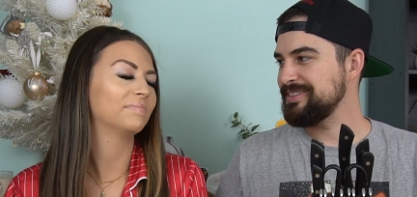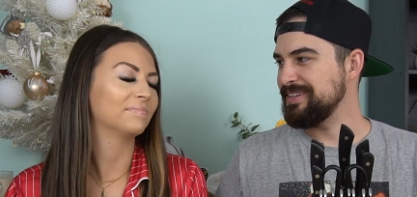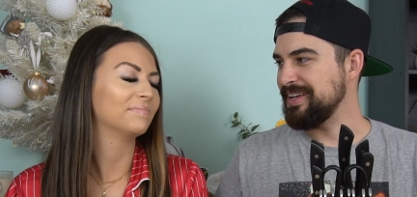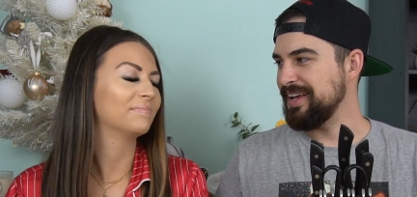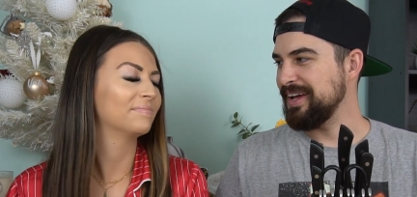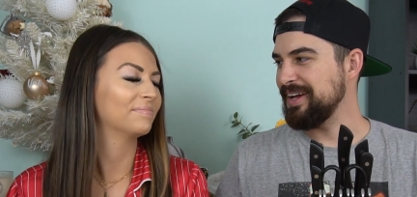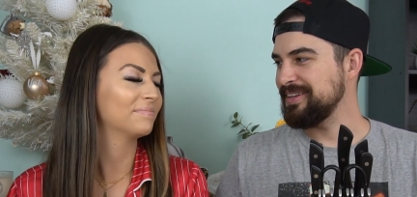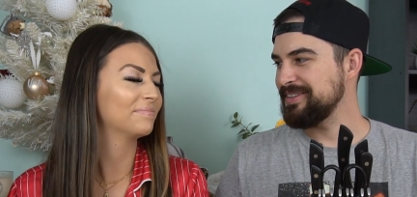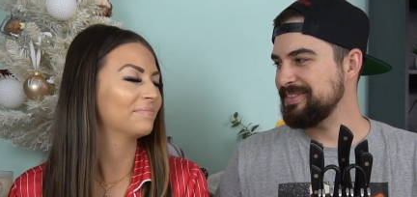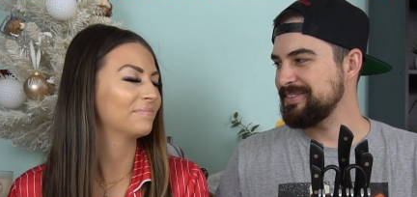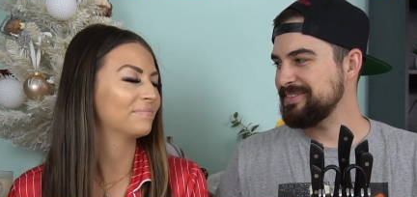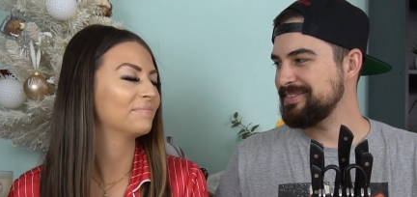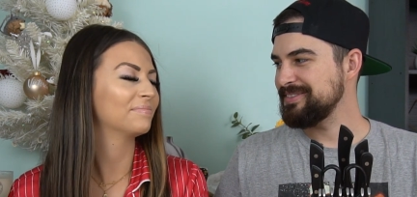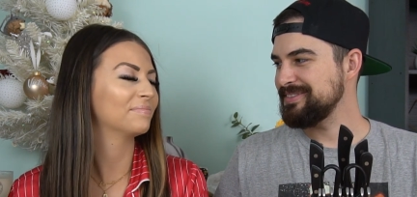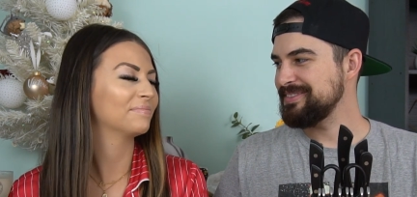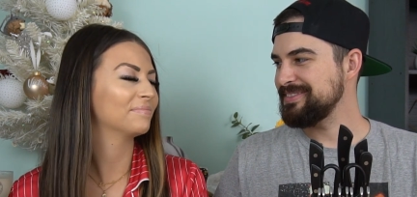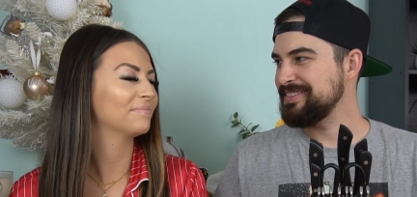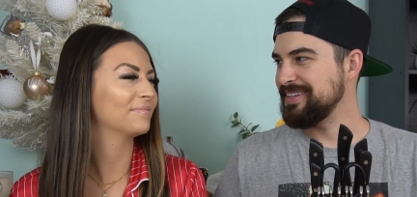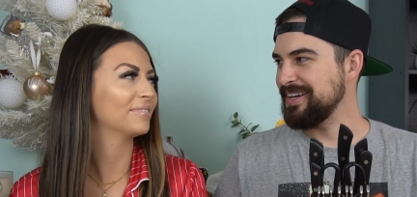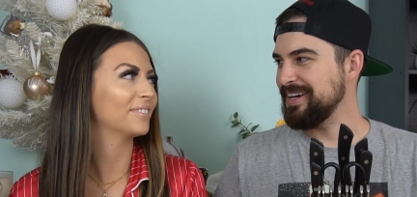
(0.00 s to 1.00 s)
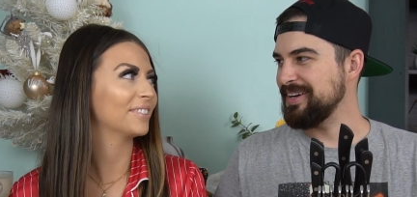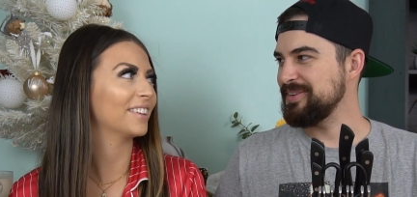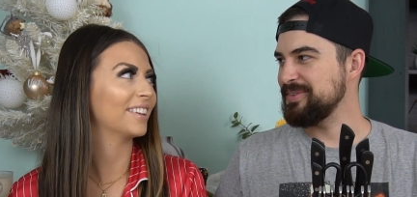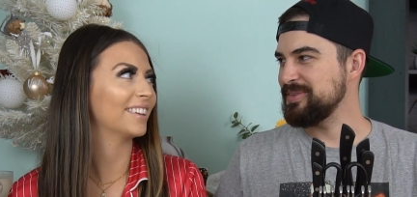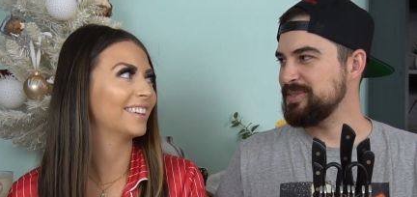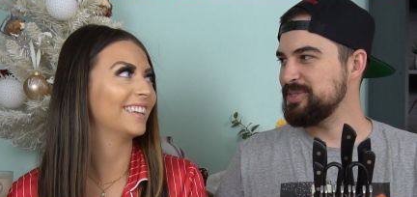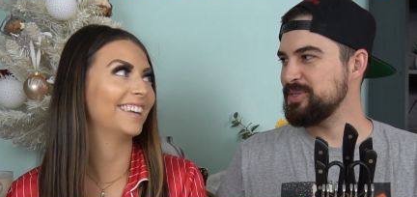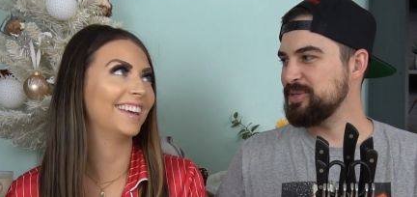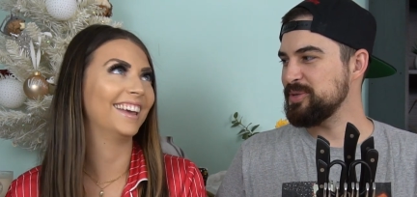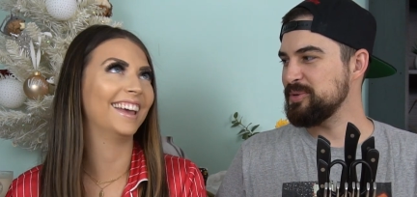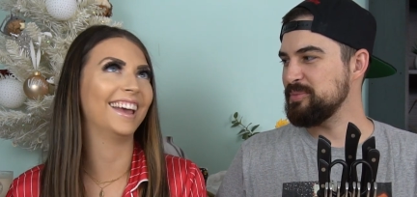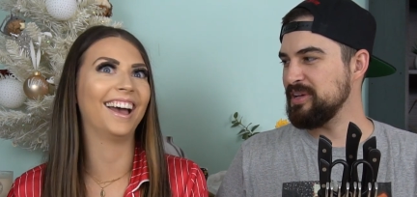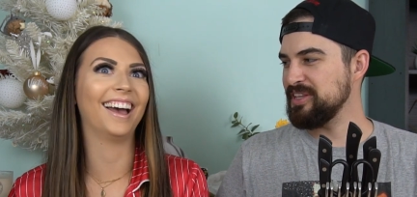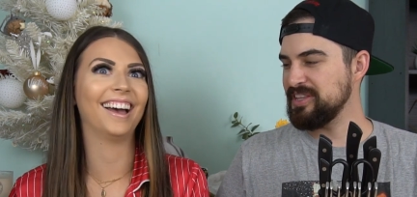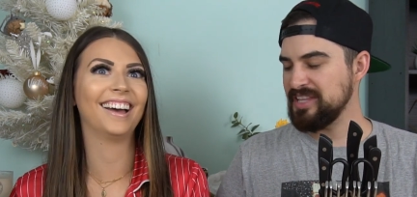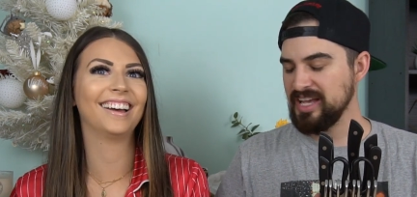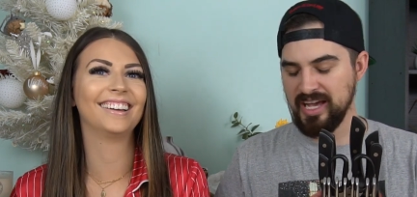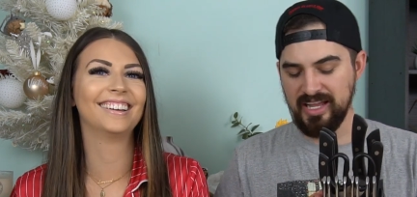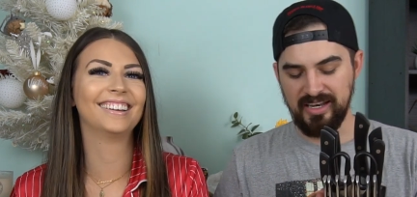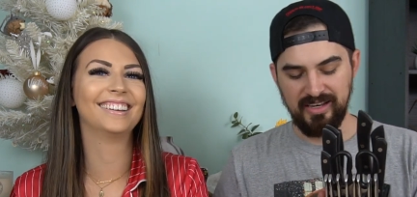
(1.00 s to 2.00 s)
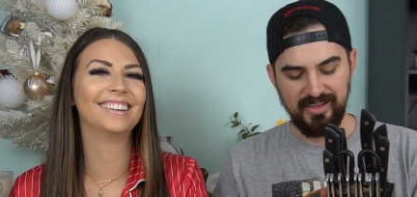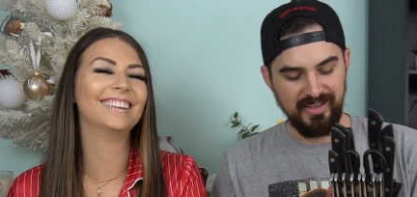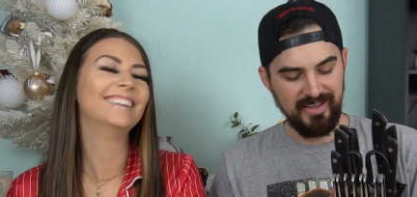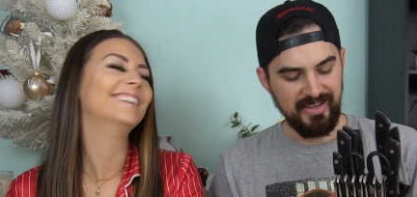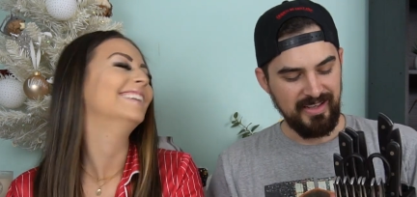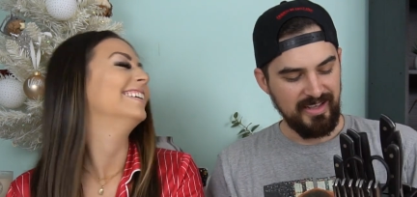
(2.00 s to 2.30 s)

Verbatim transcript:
Speaker 1: Yeah, yeah, would you admit yeah. that?